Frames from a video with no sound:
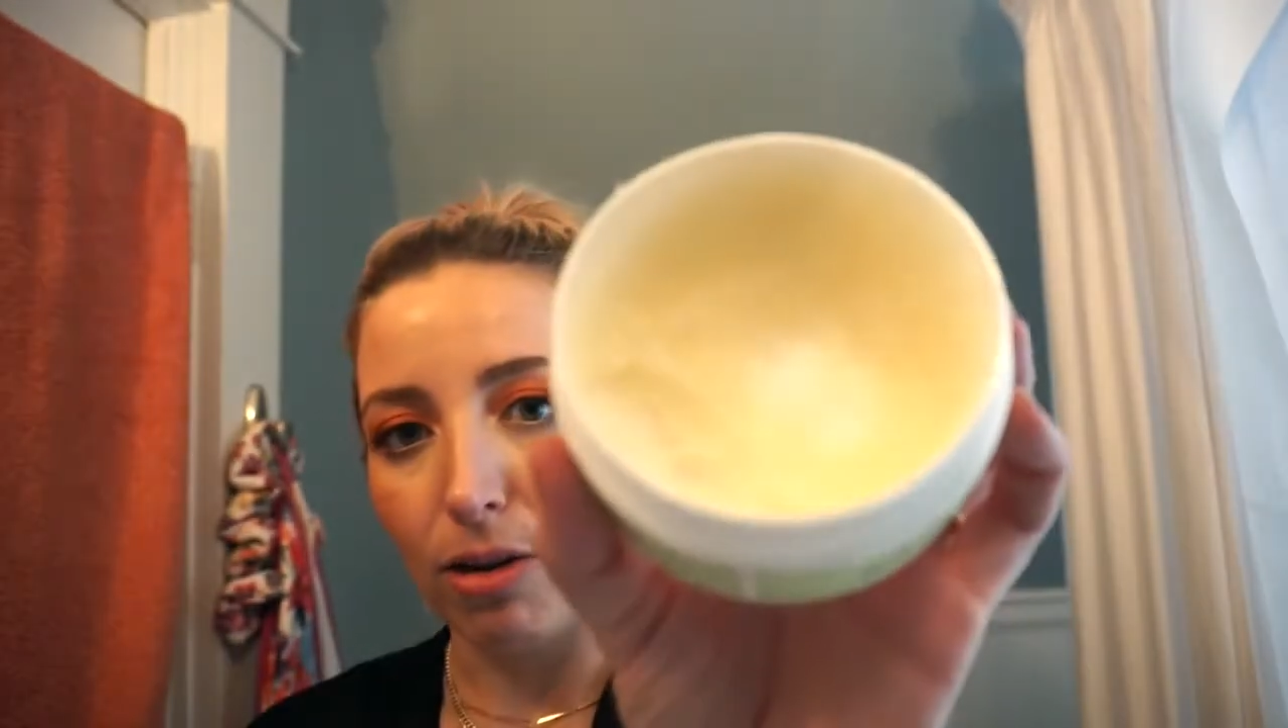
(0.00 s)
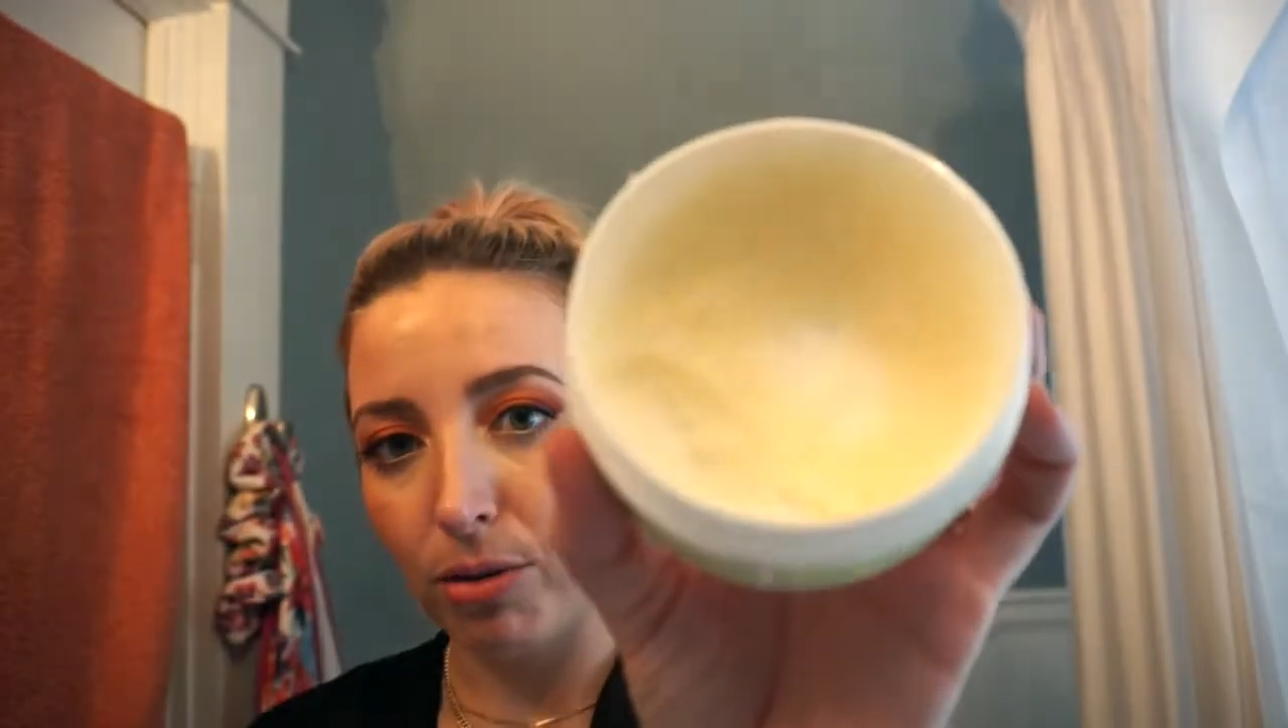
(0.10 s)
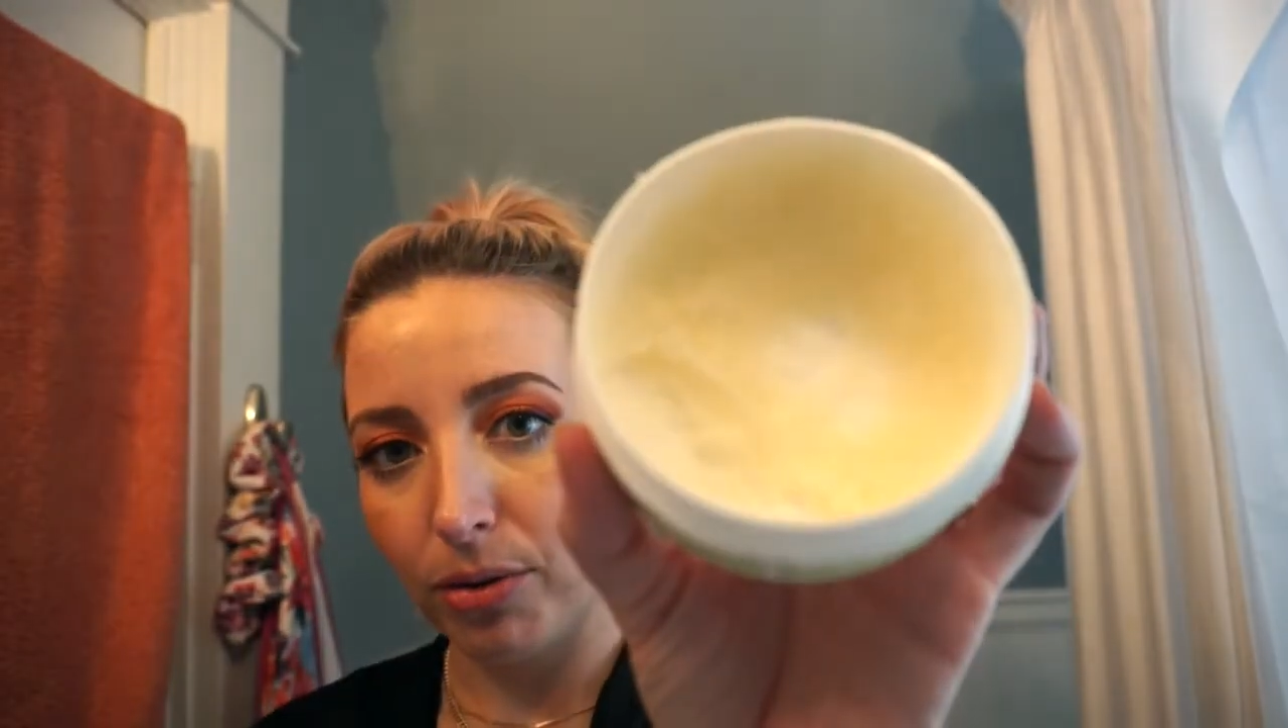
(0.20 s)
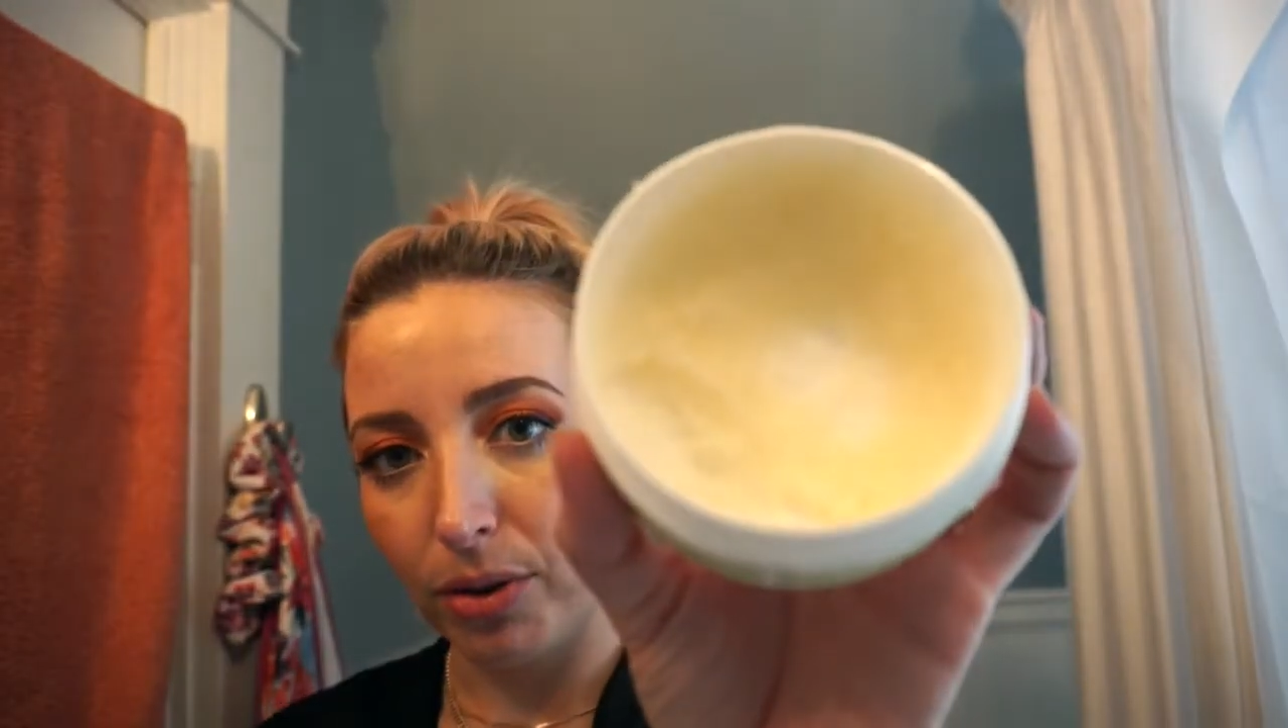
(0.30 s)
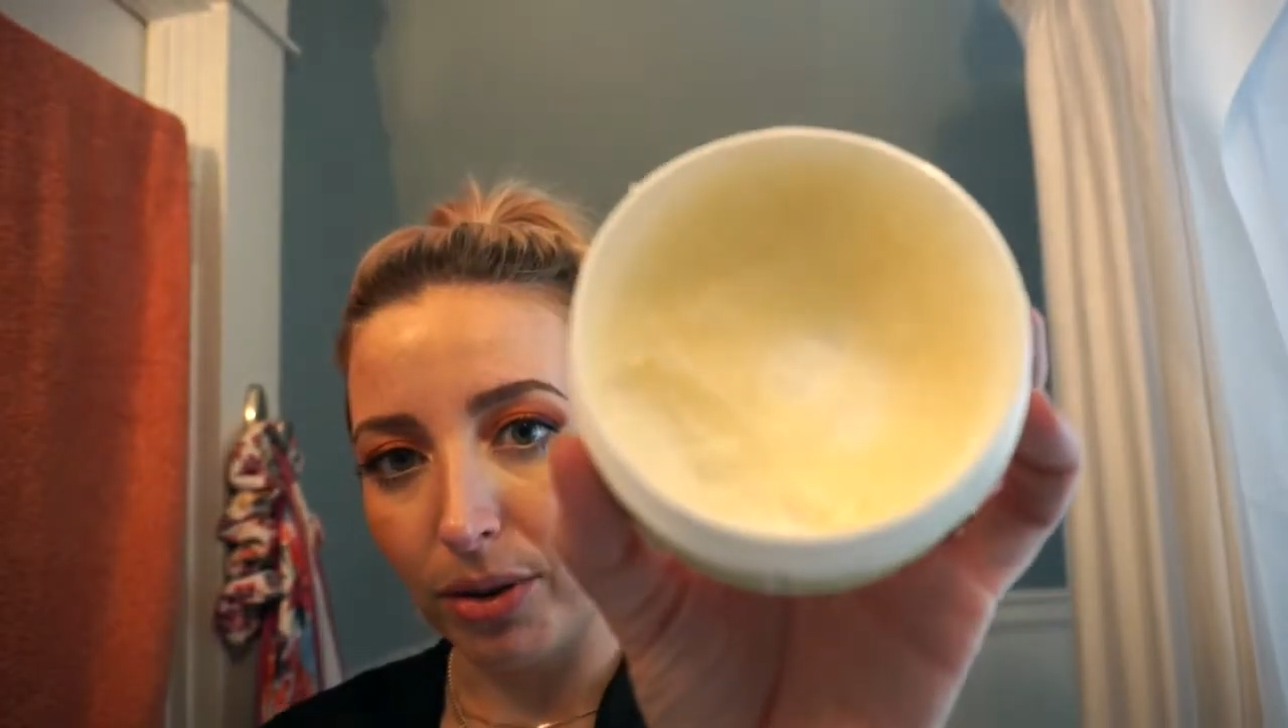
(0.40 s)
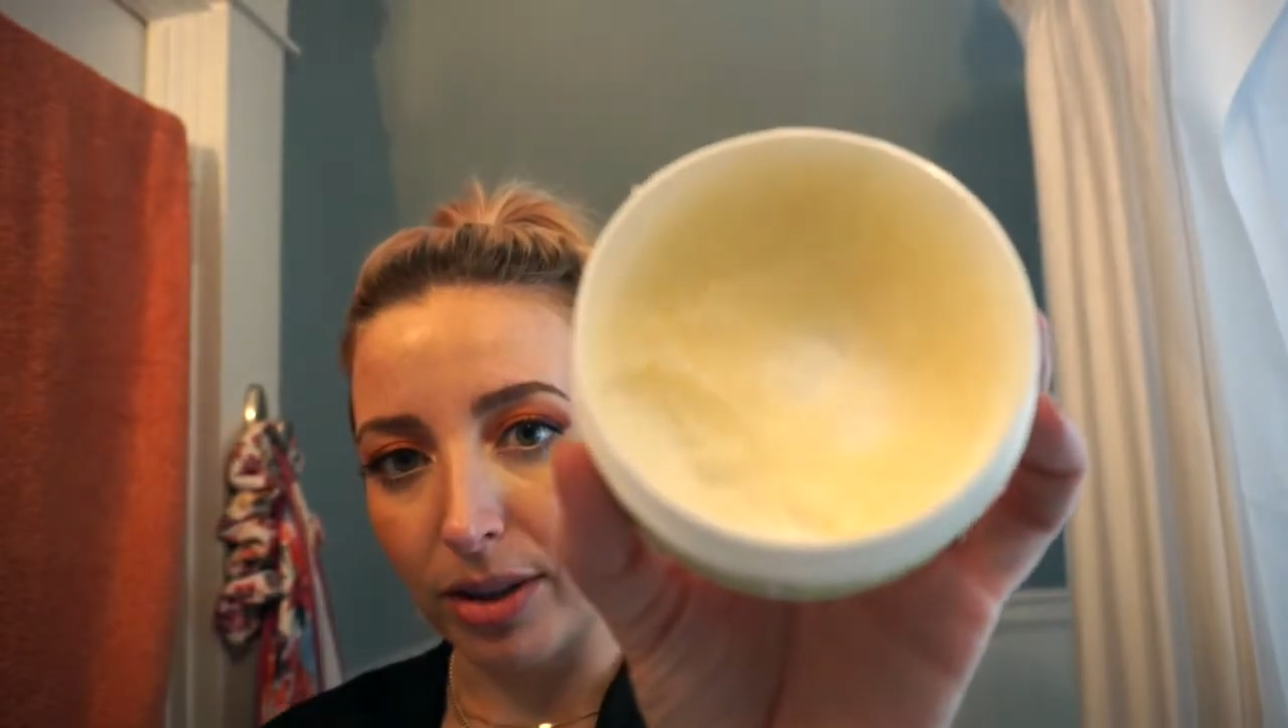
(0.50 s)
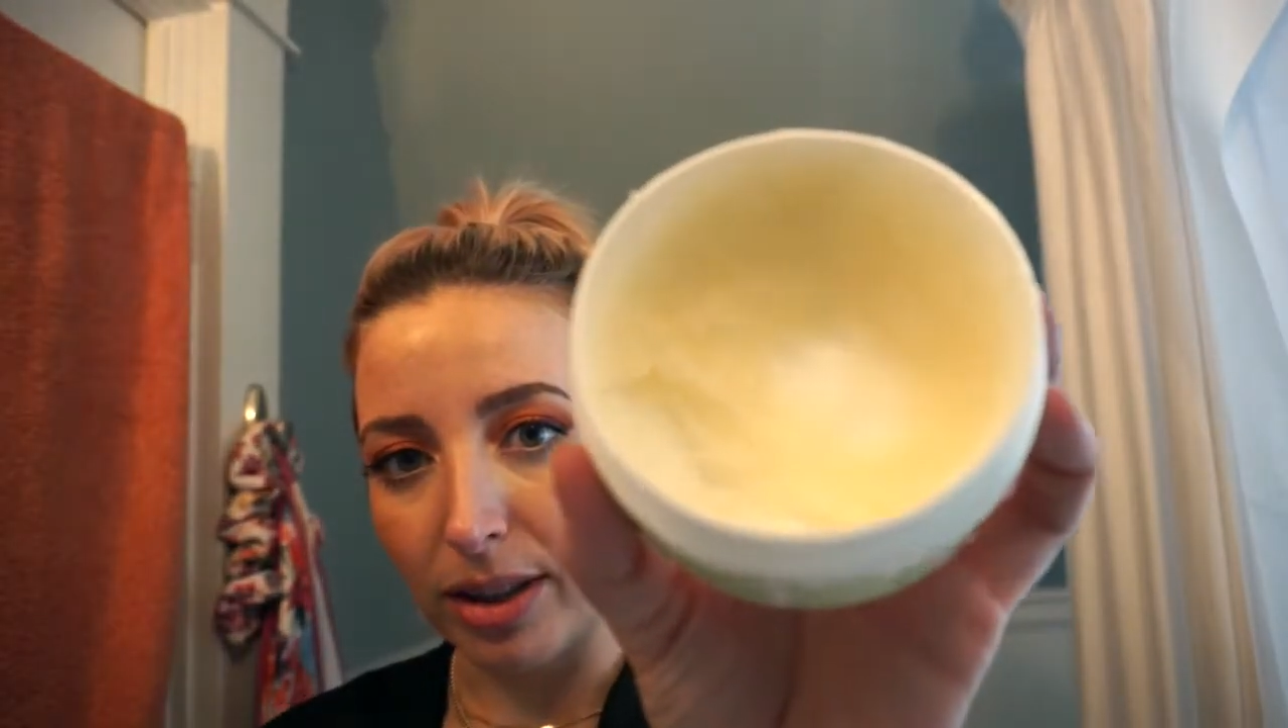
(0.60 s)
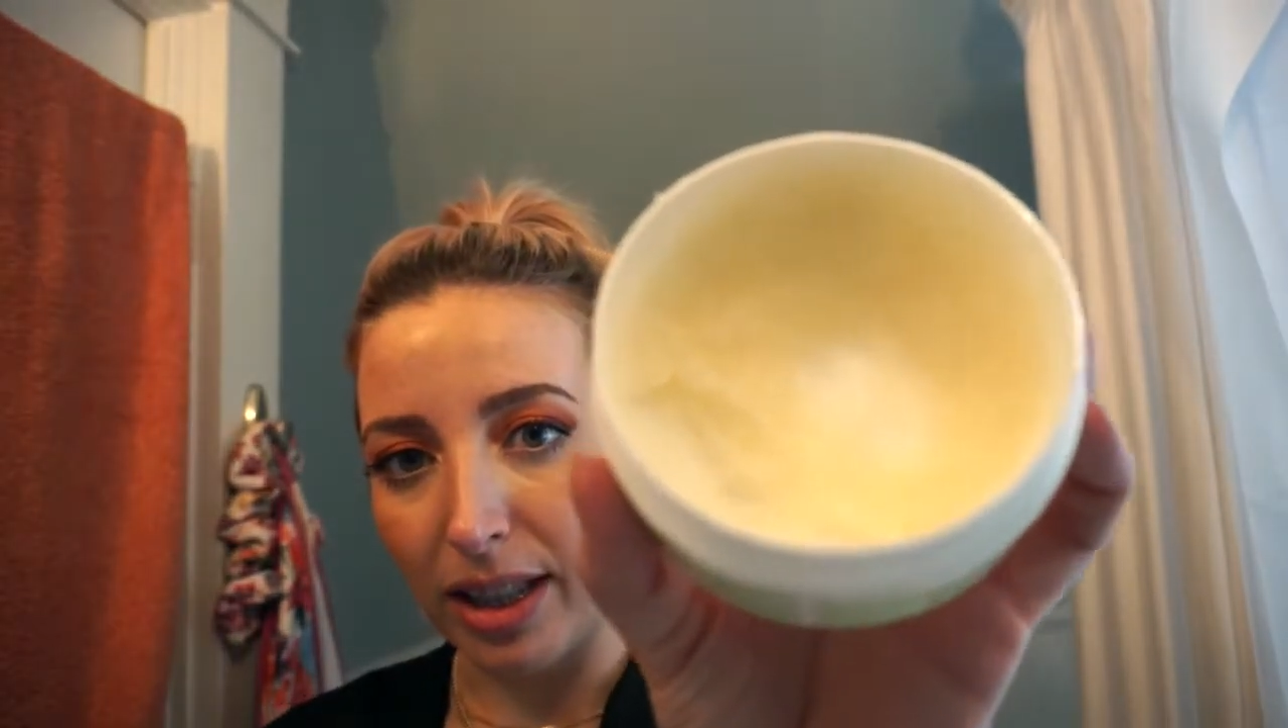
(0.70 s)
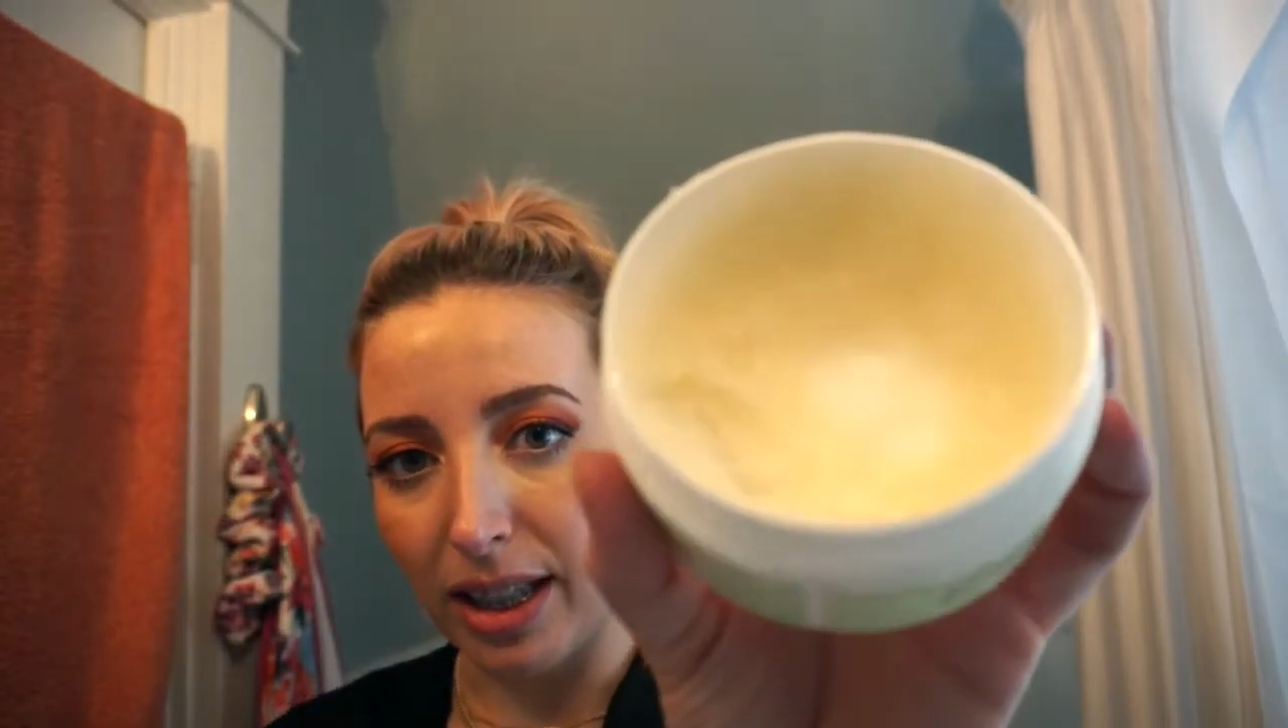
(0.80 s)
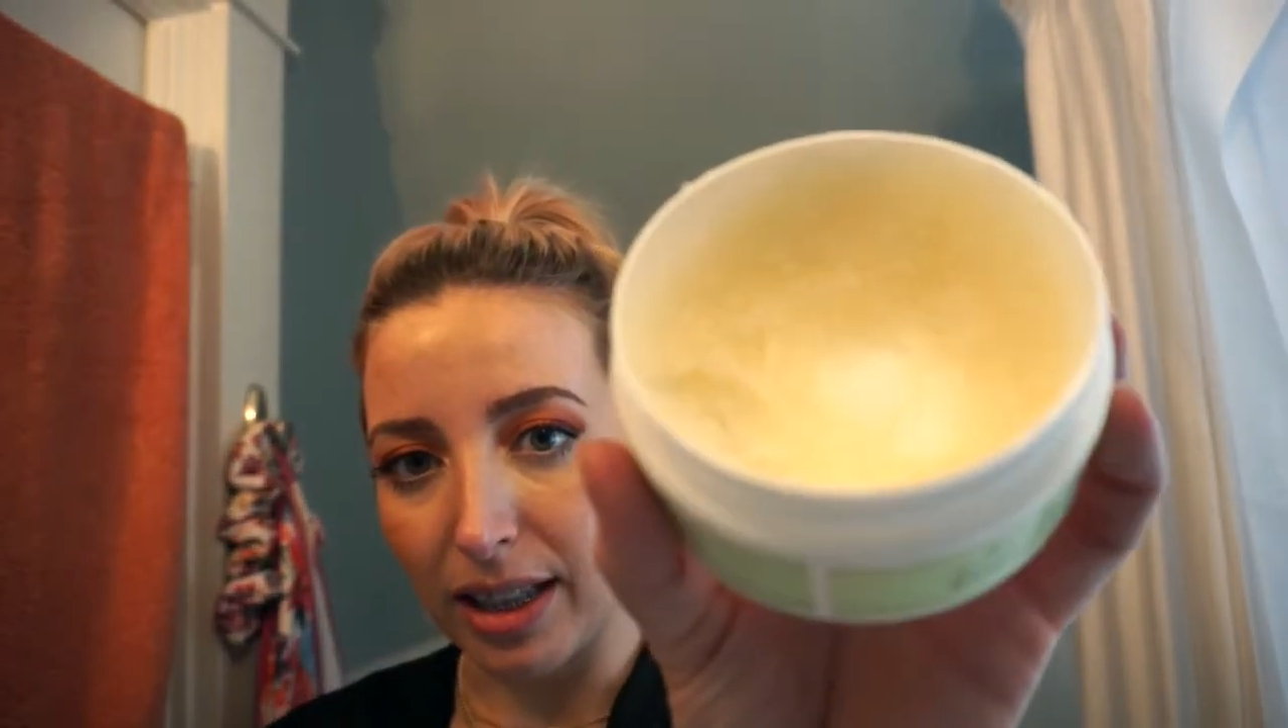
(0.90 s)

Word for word: don't know if you can see,